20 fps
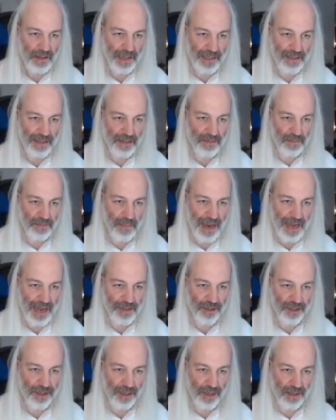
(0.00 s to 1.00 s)

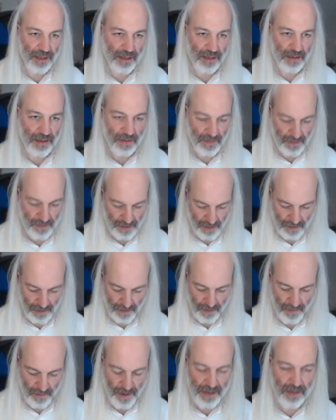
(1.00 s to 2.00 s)
matching
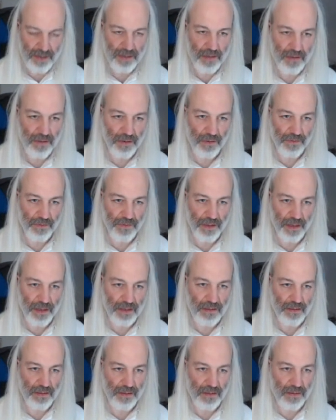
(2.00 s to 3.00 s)
the rest of
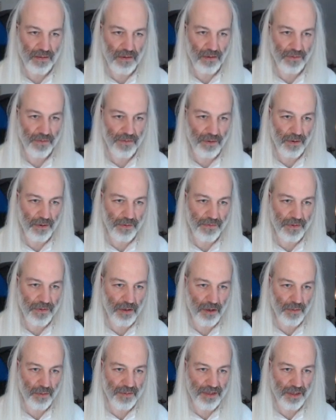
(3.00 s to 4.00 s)
the
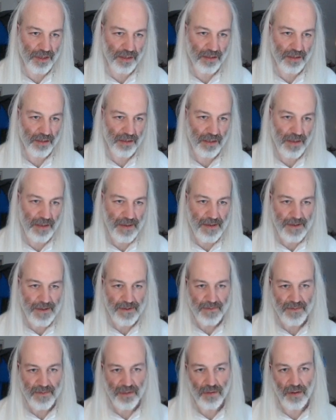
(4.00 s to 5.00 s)
object.
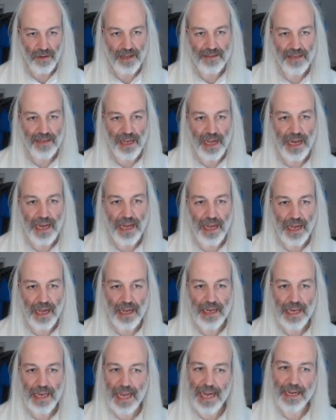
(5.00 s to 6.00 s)
So let's say I
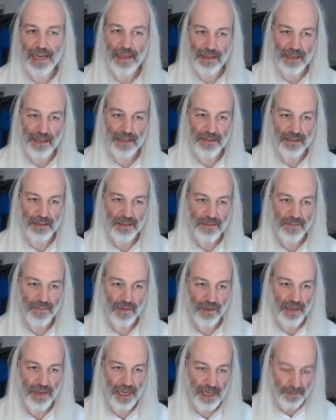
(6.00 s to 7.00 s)
like that.
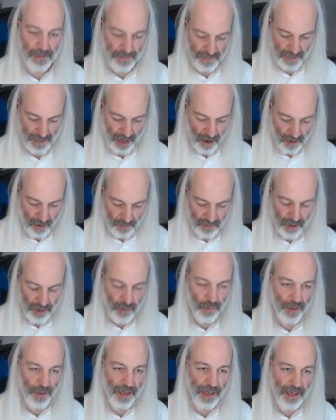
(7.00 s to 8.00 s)
Okay, now I'm
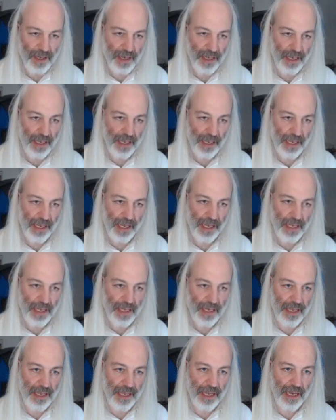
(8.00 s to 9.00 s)
doing a
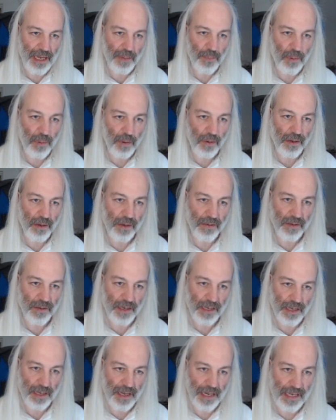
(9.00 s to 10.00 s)
kill
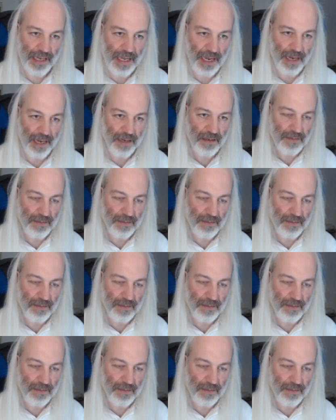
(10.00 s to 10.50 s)
polygon again,